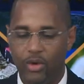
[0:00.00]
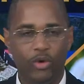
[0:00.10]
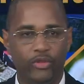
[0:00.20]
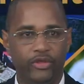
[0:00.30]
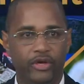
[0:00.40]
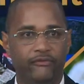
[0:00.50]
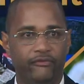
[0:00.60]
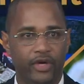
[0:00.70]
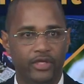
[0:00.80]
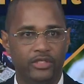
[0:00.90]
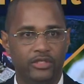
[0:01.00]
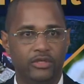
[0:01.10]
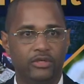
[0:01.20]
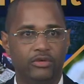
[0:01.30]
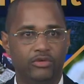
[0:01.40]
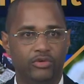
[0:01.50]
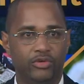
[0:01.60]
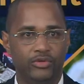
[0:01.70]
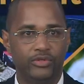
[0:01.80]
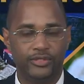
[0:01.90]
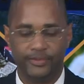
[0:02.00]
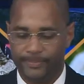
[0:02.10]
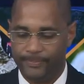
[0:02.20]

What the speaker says: on their first cruise.